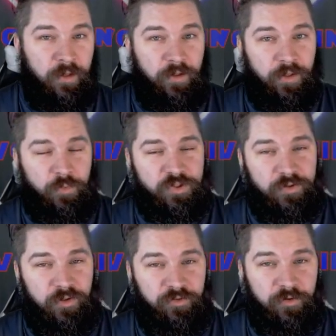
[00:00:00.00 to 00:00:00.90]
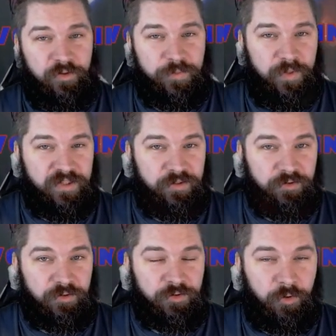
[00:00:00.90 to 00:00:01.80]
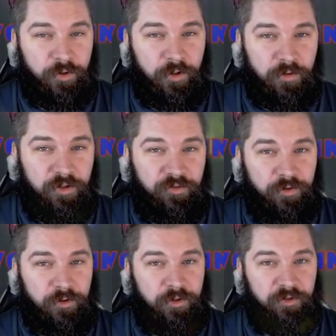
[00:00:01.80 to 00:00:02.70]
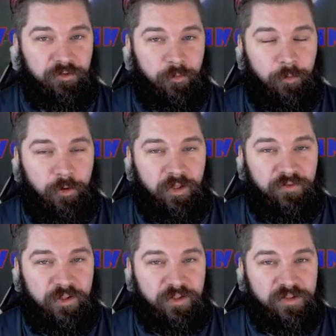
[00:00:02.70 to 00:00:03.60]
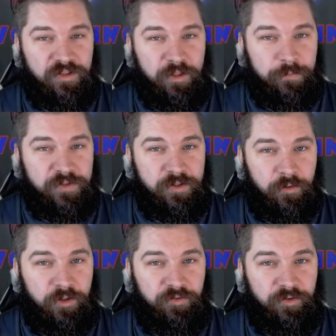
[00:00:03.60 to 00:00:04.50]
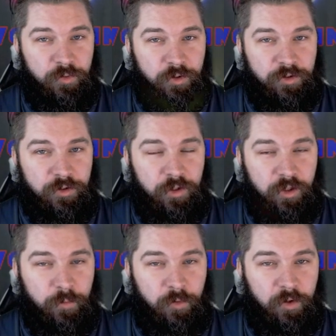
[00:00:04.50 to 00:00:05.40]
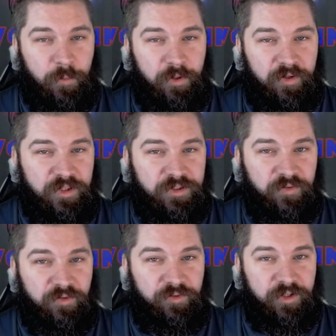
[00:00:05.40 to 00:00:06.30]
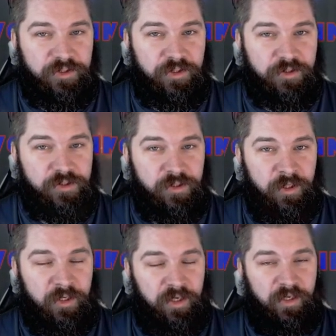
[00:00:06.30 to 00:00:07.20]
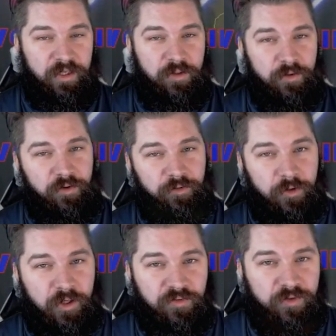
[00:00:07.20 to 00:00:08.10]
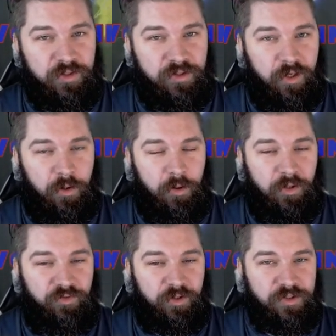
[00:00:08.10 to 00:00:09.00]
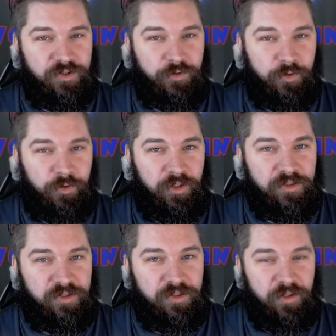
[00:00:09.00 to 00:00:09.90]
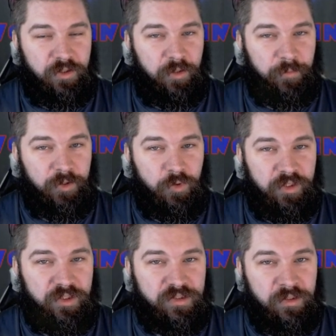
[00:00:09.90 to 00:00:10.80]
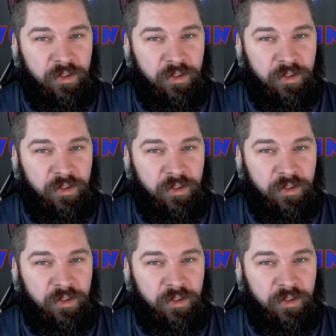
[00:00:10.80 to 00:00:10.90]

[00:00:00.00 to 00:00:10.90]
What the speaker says: That was all for this basic tutorial. If you're looking for more advanced tips, or if you want to learn more about each of the features, hang in there for our advanced tutorials in the coming weeks.